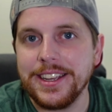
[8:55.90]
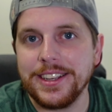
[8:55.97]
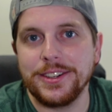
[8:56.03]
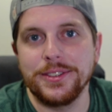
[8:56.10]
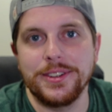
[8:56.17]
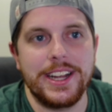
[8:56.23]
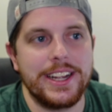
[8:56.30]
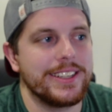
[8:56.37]

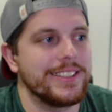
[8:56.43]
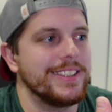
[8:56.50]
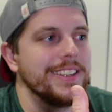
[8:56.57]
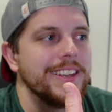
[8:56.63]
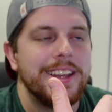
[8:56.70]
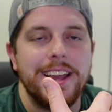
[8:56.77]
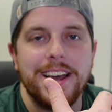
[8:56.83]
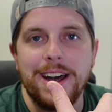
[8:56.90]

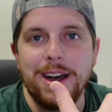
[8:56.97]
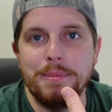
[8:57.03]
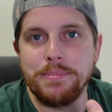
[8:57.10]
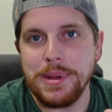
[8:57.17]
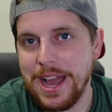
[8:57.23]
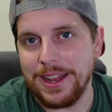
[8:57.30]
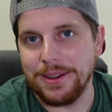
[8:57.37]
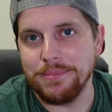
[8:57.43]
correct
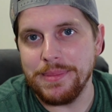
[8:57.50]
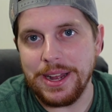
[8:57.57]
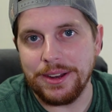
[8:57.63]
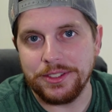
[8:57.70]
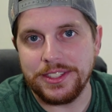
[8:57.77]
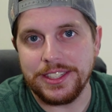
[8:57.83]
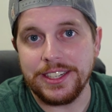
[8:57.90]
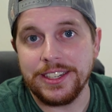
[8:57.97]
bad
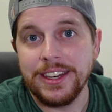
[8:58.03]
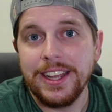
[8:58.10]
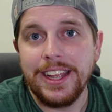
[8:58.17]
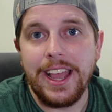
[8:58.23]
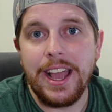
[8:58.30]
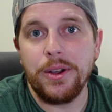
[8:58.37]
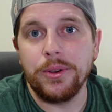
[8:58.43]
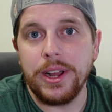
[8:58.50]
mounting.
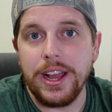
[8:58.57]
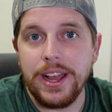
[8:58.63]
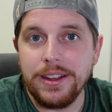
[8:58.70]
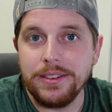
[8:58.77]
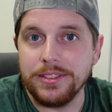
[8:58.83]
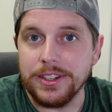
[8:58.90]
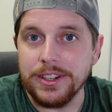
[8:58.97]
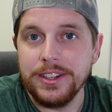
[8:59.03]

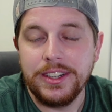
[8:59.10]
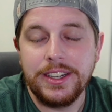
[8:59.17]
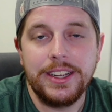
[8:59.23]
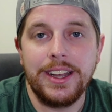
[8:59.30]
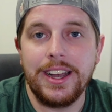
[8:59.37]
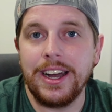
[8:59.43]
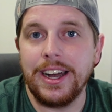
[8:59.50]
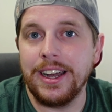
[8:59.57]
However,
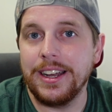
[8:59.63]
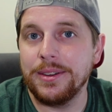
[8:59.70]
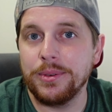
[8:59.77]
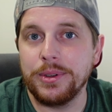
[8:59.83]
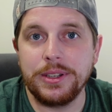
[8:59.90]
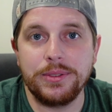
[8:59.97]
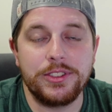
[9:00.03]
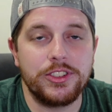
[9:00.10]

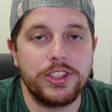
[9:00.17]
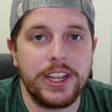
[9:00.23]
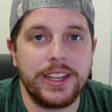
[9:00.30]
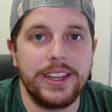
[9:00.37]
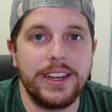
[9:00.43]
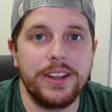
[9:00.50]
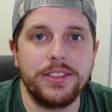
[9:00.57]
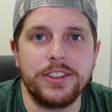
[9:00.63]
when it was
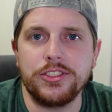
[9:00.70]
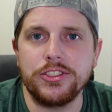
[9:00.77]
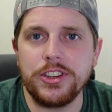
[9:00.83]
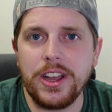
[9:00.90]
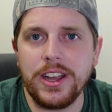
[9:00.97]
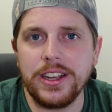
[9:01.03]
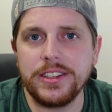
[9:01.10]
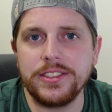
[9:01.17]
checking out the
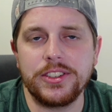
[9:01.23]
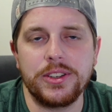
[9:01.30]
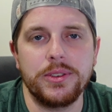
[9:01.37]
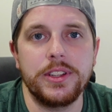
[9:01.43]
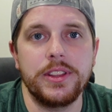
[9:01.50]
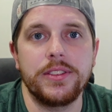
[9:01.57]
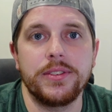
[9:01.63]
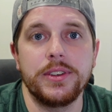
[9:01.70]
shocks
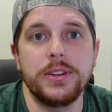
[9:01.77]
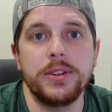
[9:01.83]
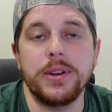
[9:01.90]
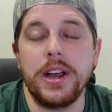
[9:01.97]
going through,